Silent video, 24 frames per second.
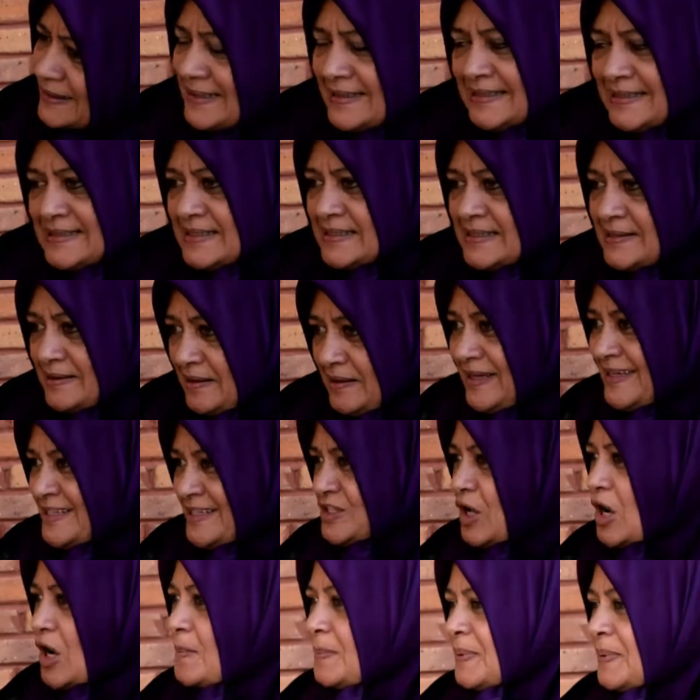you, like he
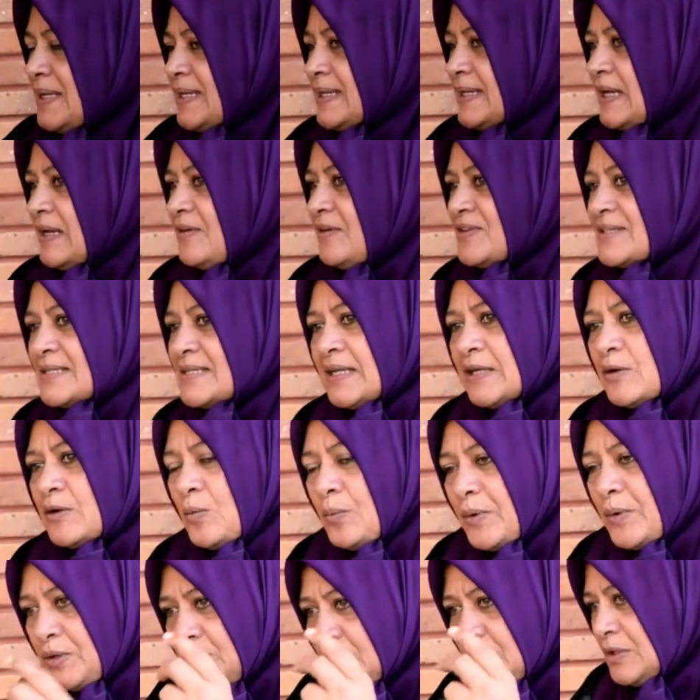said, the example he gave
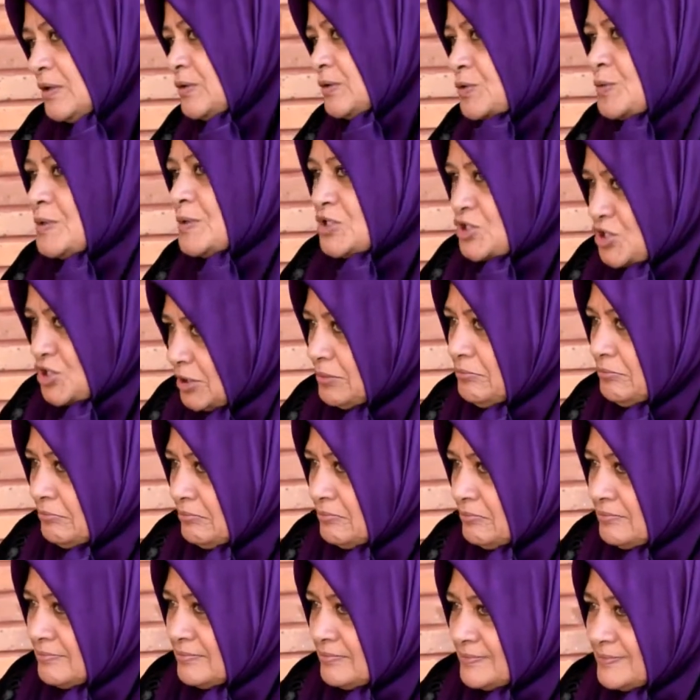is like when you go to a
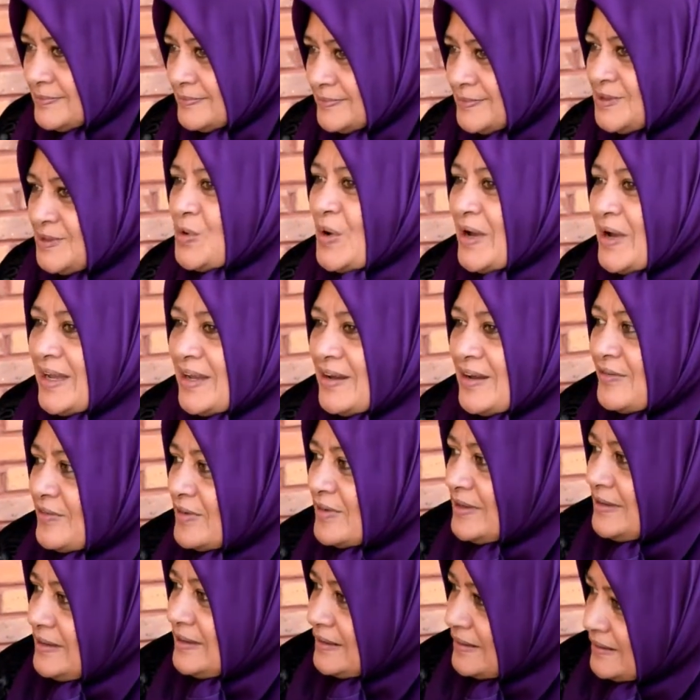gym, you
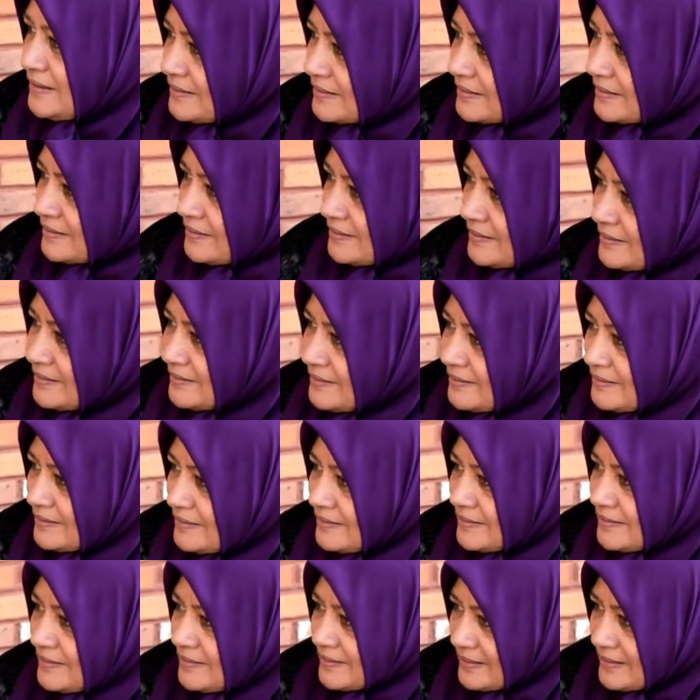have a leader,
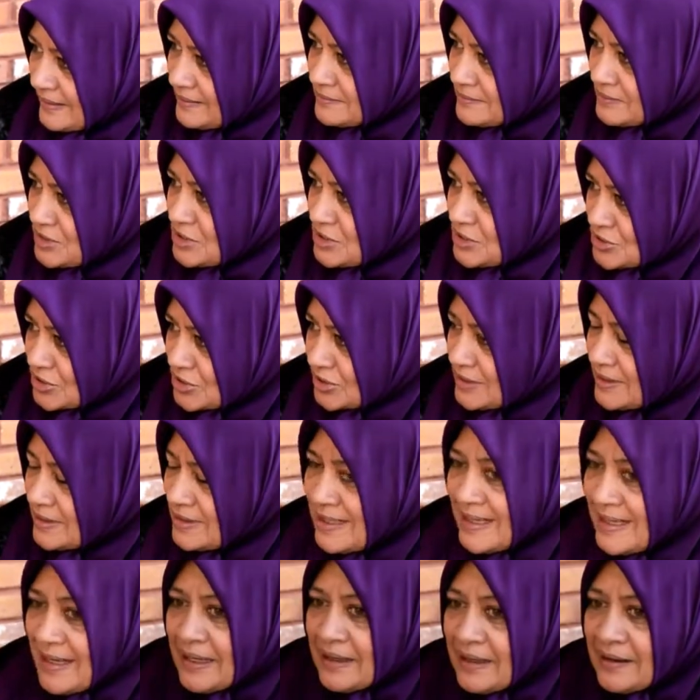a
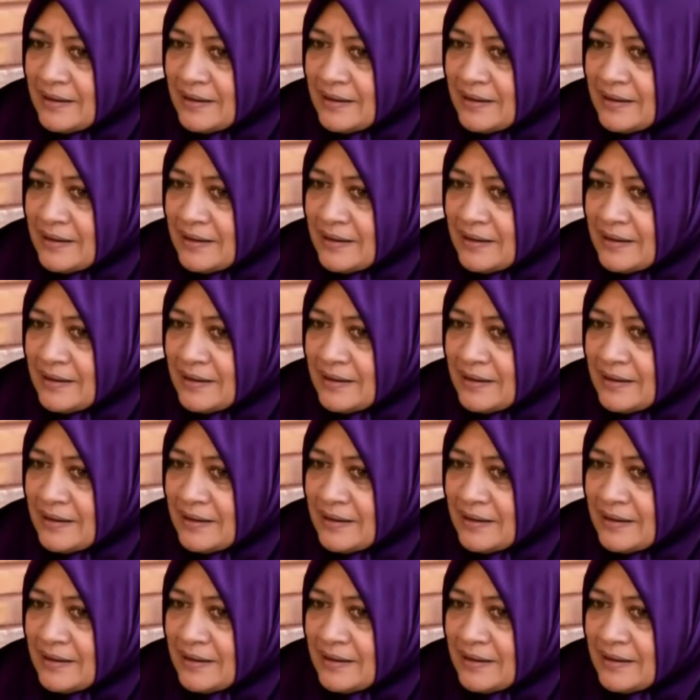teacher.